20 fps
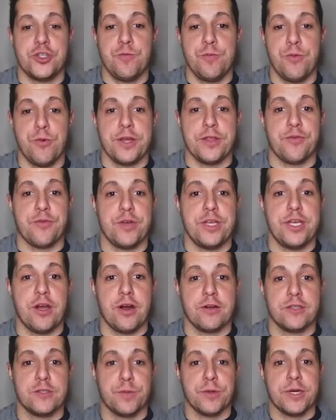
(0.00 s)
2.3
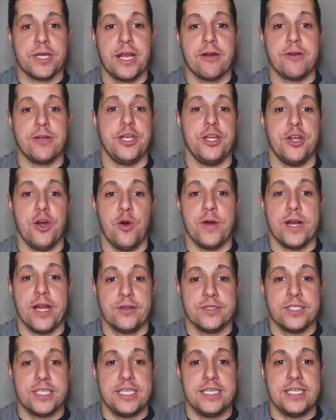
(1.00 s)
yards per carry, you know what
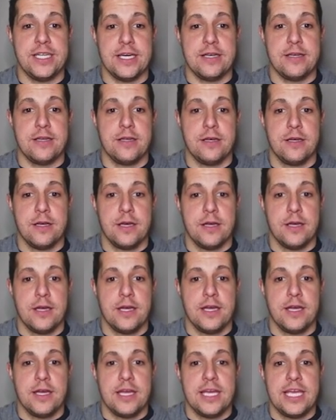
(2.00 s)
else he did?
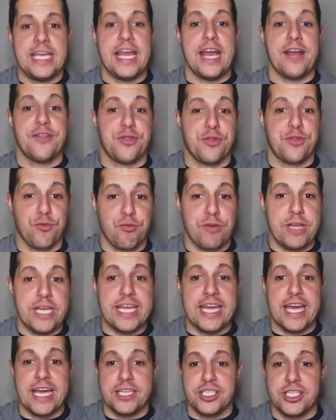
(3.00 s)
He had three
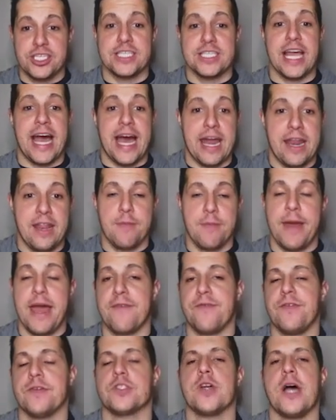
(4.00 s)
catches out of the
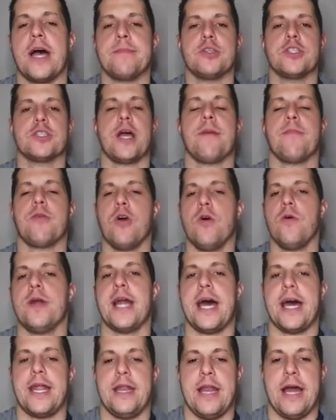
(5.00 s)
backfield. So I'm
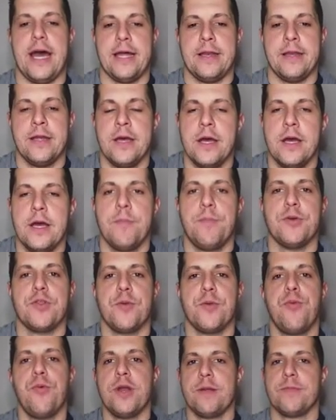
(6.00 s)
going on and on. But
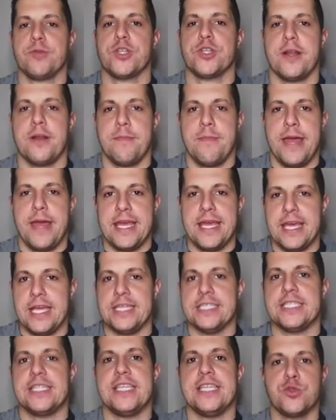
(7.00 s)
the point I'm trying to make
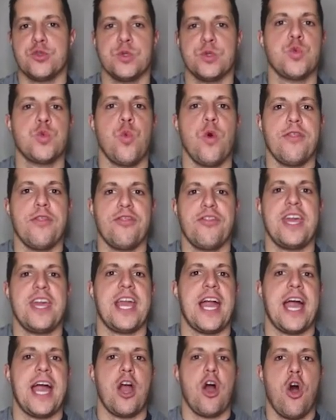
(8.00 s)
is this was one
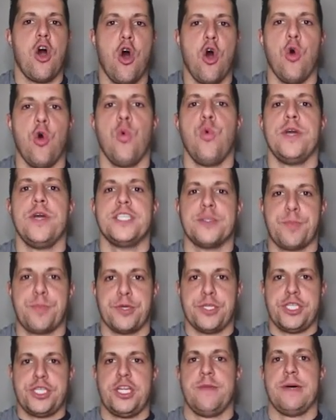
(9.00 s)
thing I always
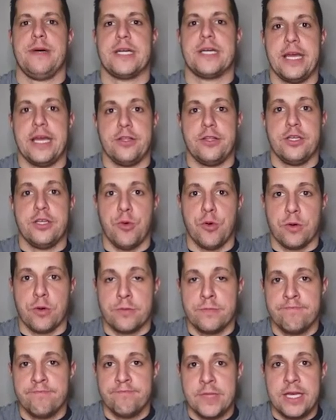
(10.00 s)
appreciated about Kalen DeBoer,
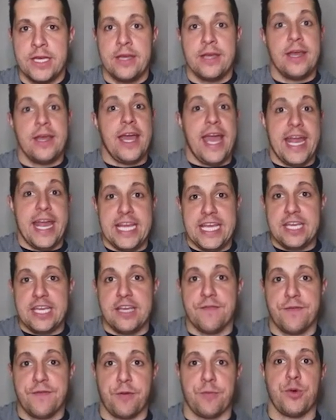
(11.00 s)
and he
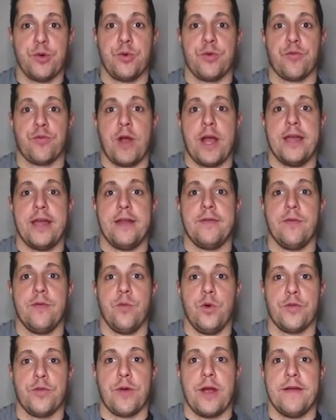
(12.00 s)
confirmed it with Ryan
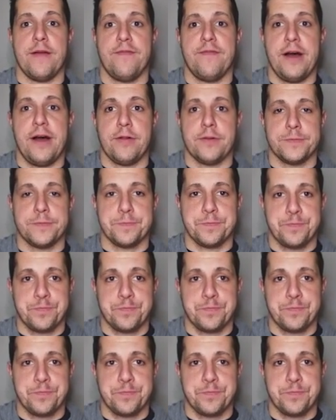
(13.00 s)
Fowler.